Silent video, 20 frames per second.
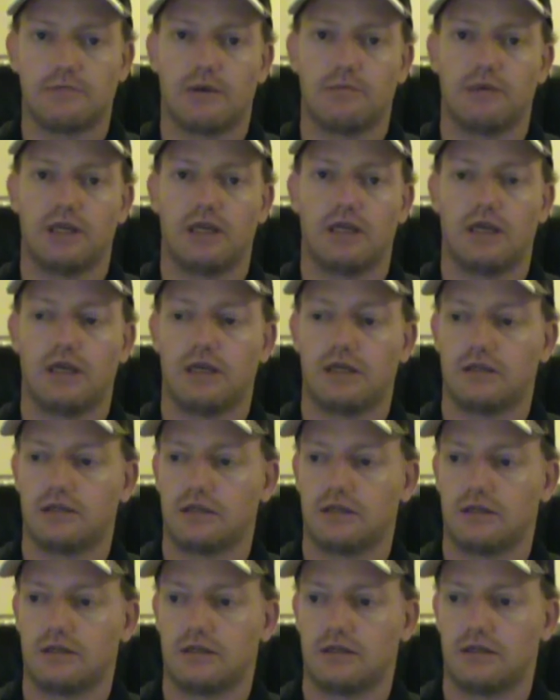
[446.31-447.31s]
I mean,
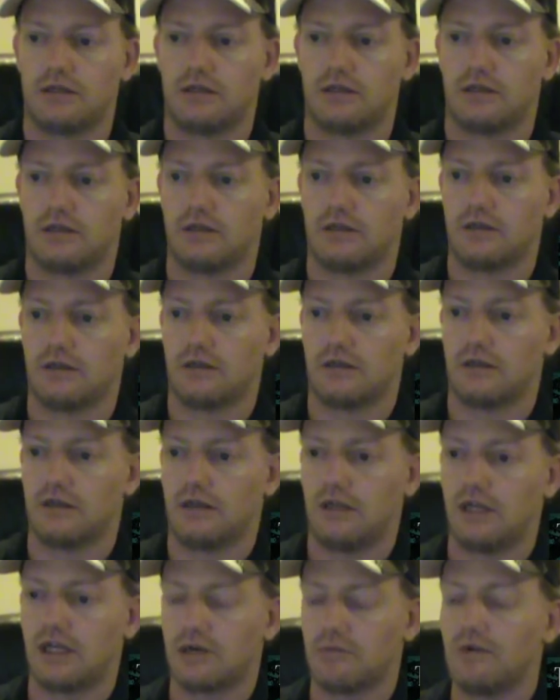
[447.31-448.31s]

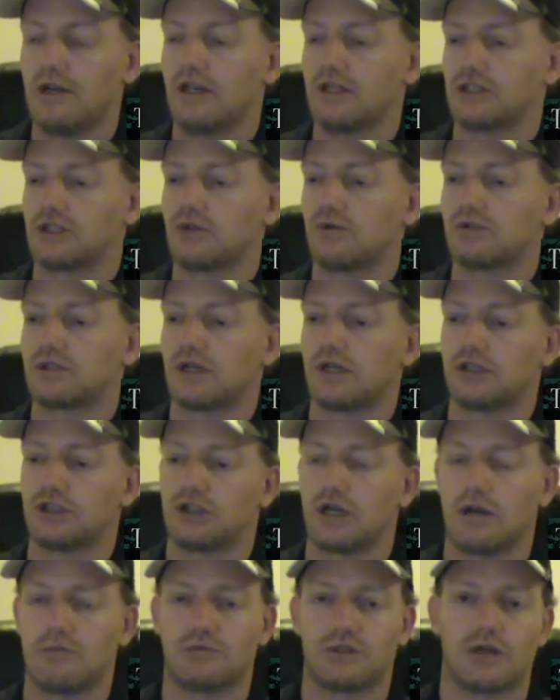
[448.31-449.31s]
he committed suicide,
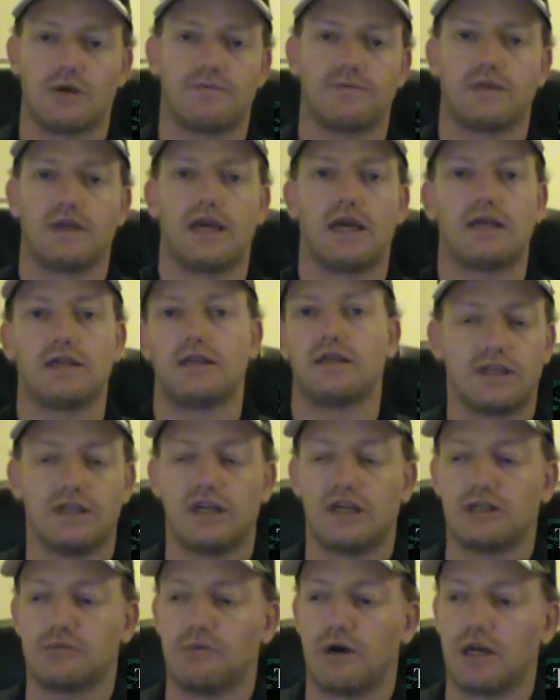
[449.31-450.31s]
shot himself in the head, and
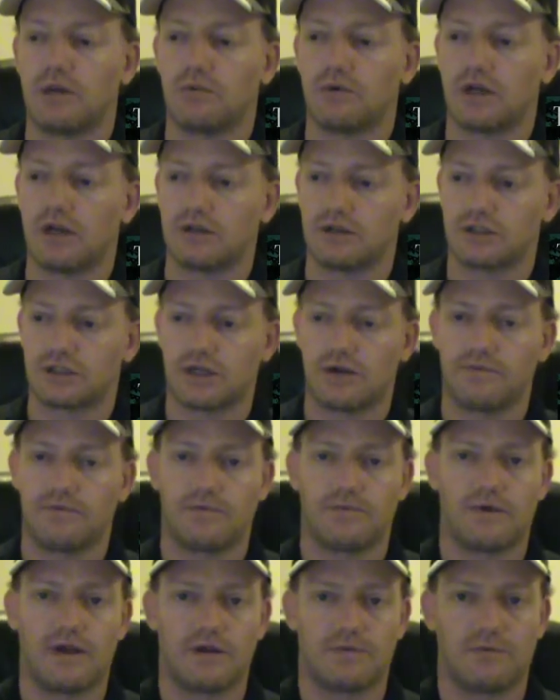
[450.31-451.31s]
then his body went undiscovered
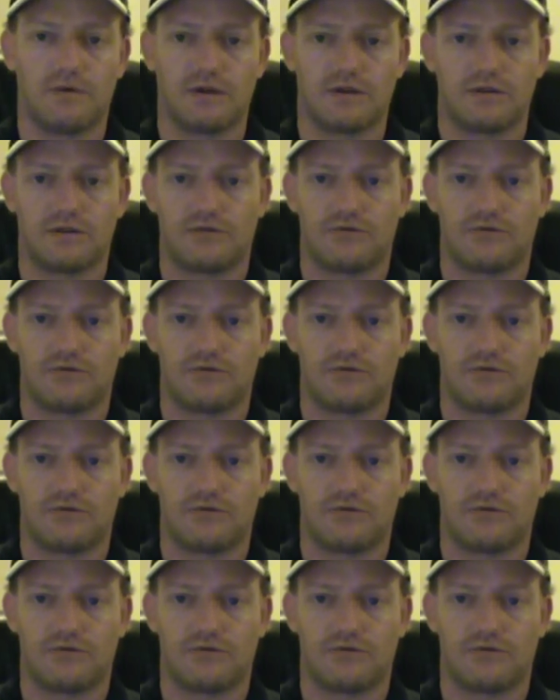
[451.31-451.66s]
for like what,